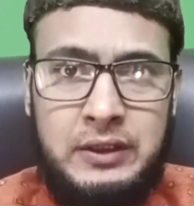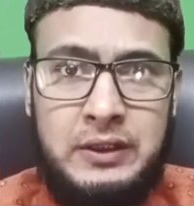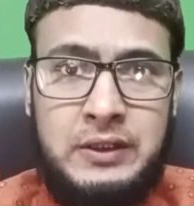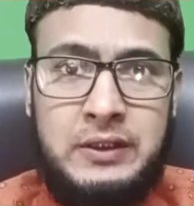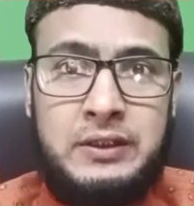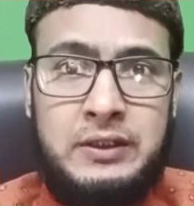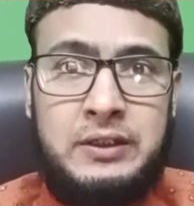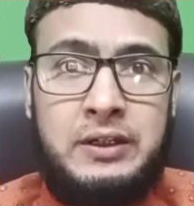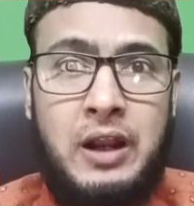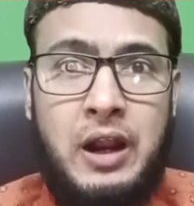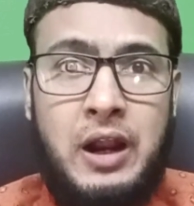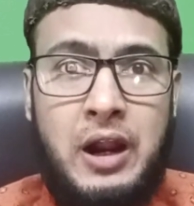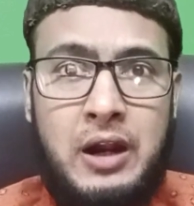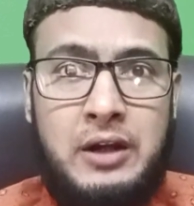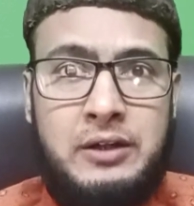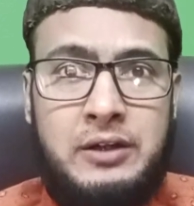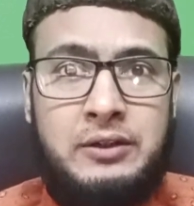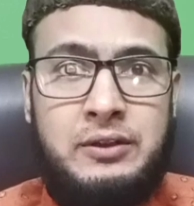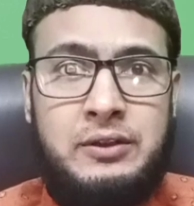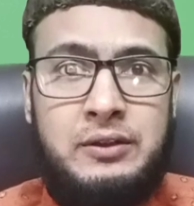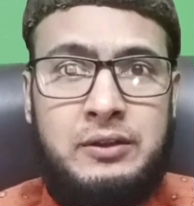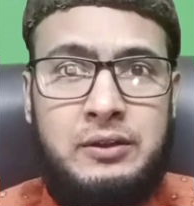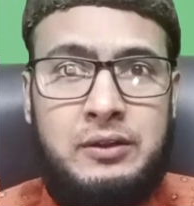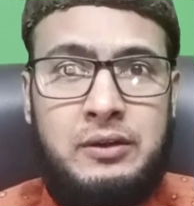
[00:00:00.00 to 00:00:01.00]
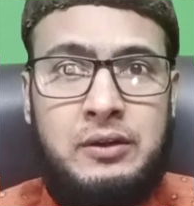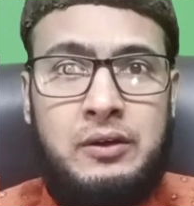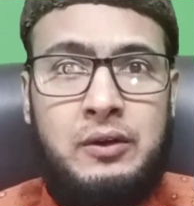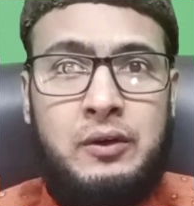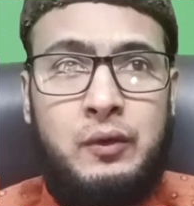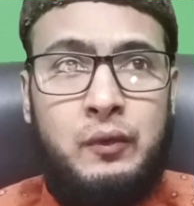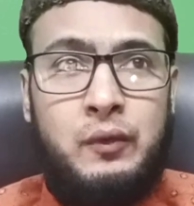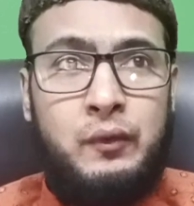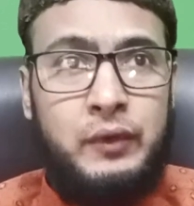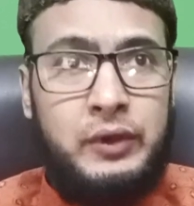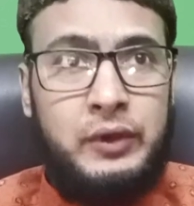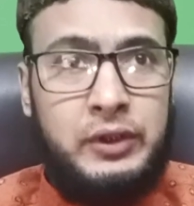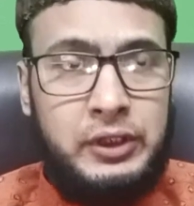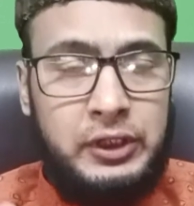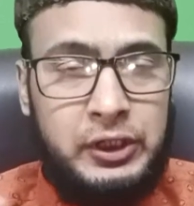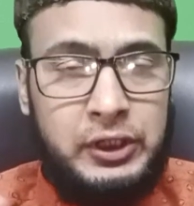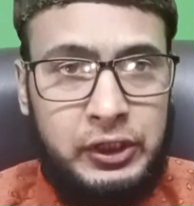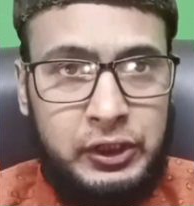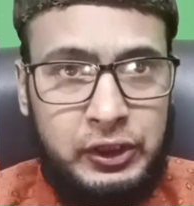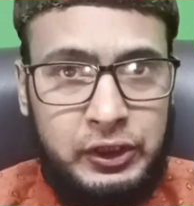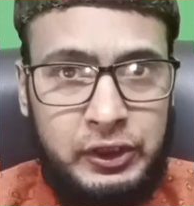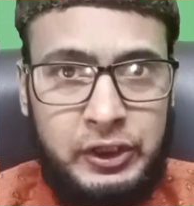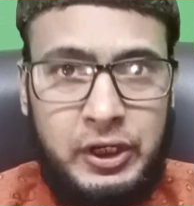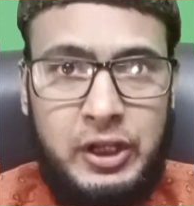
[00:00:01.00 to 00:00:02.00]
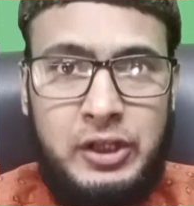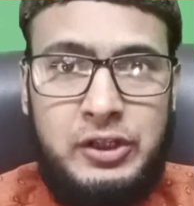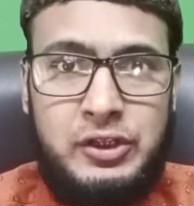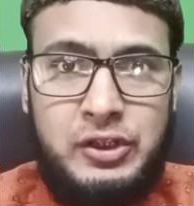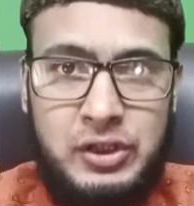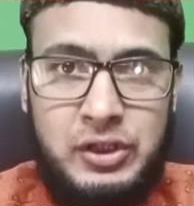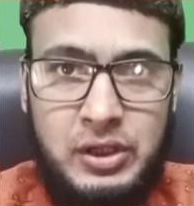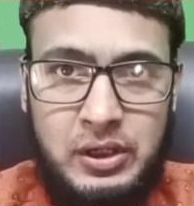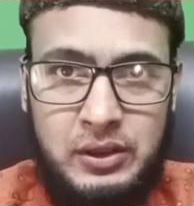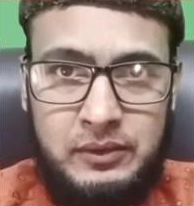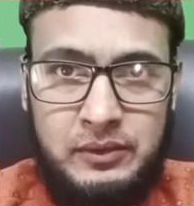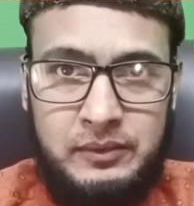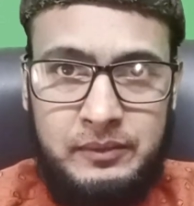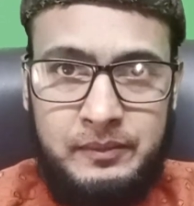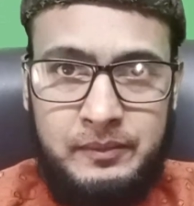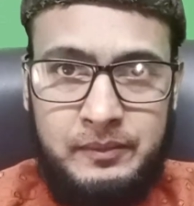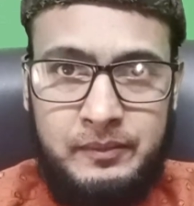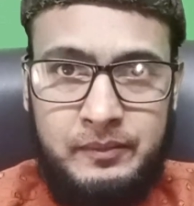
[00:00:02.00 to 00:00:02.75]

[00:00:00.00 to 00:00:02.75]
starts with intention.